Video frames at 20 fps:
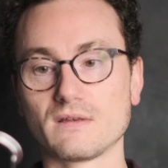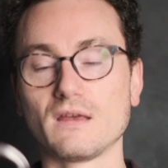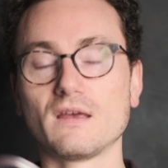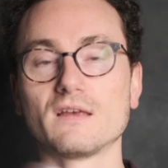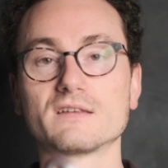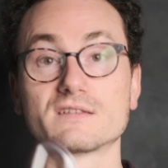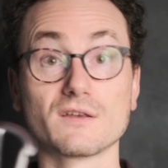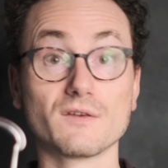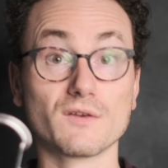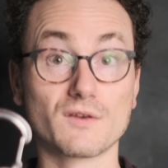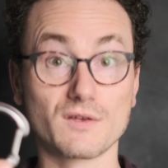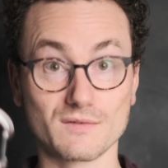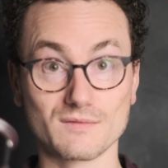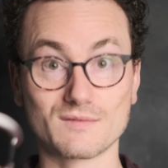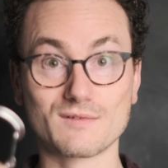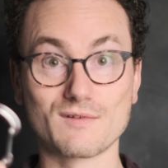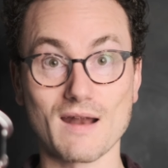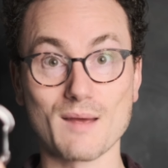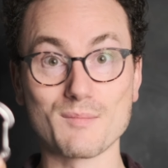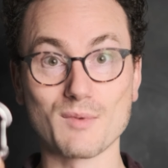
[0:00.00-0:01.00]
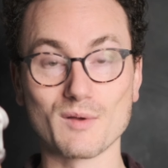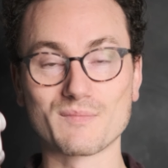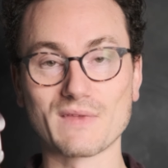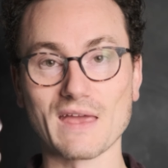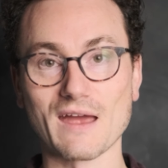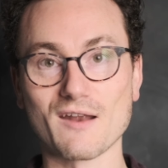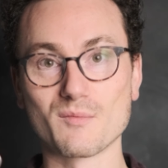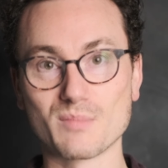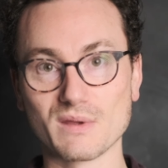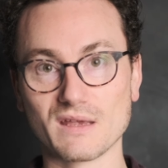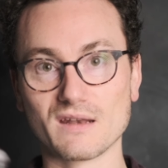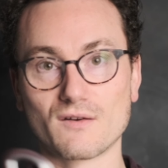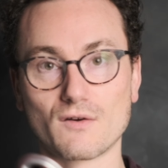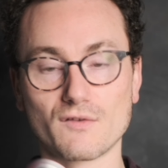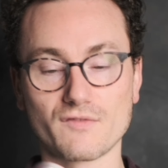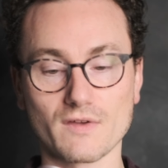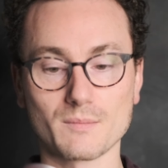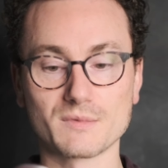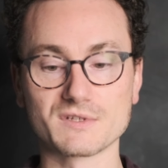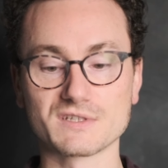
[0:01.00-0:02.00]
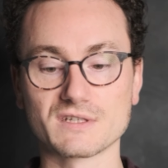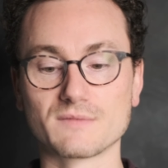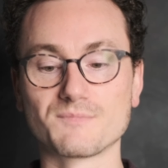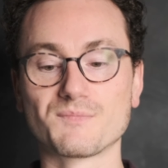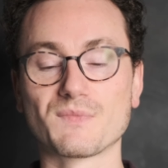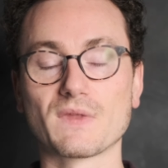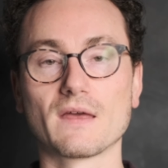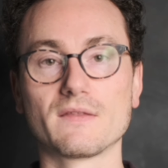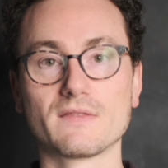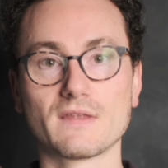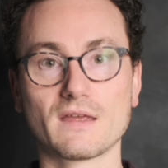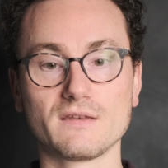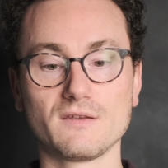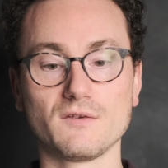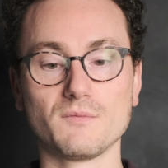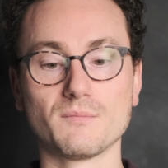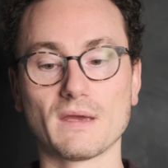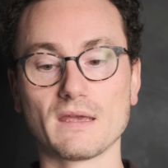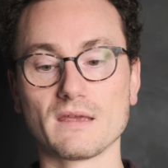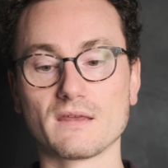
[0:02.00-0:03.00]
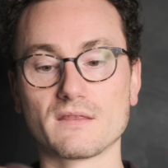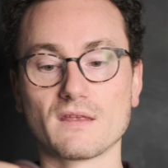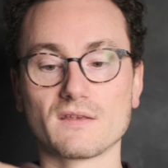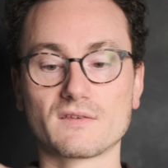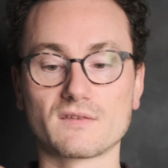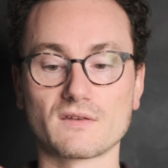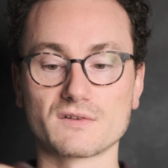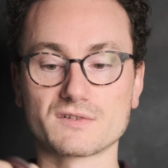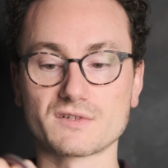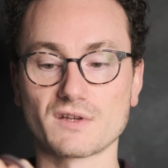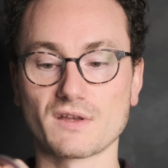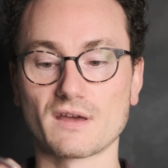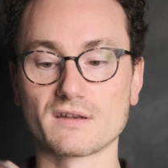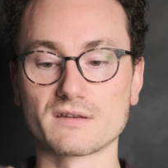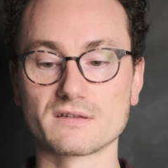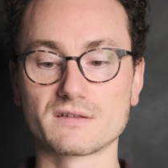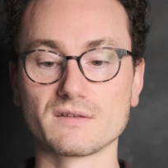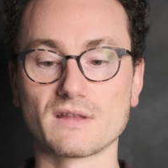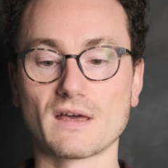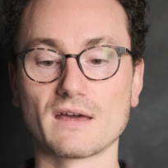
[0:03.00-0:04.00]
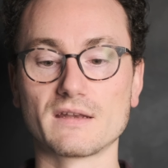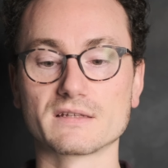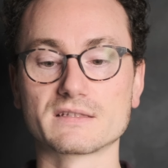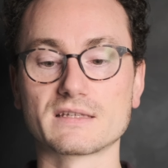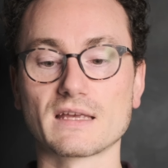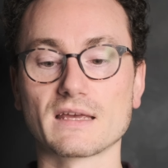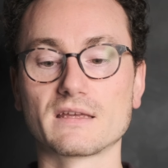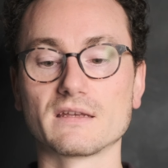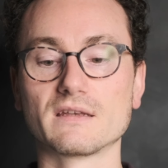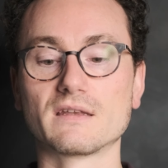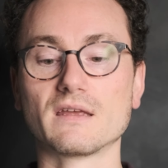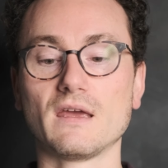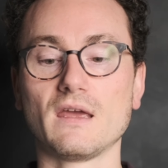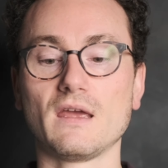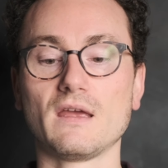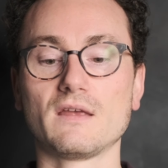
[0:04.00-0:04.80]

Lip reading: So you can grab a carabiner off Amazon and then you make this, and I'll show you how to do that in a second.